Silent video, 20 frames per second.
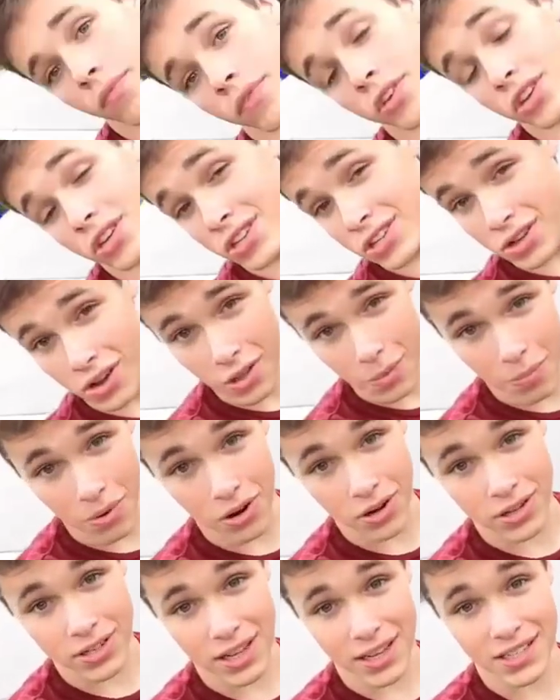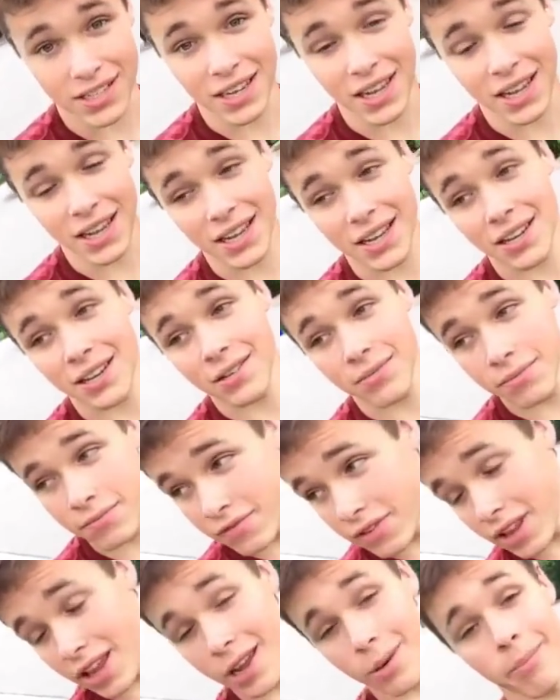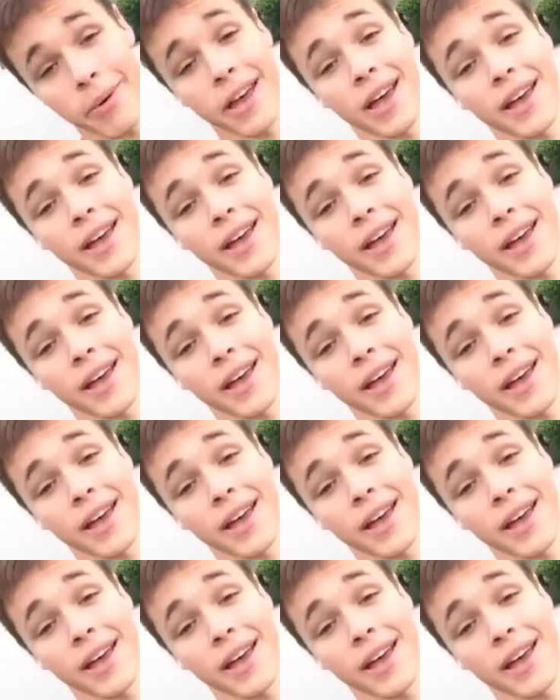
Nah. Just saw The Purge last night. Feel like a